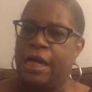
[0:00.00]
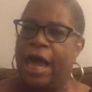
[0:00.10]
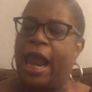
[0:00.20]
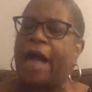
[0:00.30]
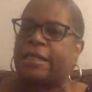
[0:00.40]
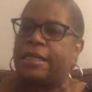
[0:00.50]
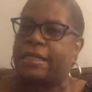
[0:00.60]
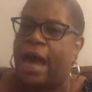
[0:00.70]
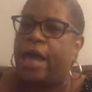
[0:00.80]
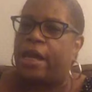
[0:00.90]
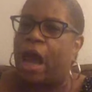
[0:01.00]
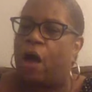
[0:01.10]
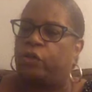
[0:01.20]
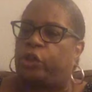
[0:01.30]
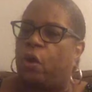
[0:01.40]
and I can count it
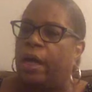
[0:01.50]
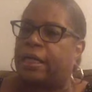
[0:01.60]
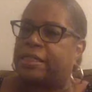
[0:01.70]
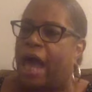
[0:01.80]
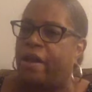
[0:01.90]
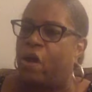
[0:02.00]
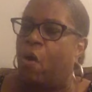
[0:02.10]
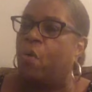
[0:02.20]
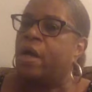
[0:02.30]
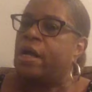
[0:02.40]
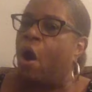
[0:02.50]
all joy because I know,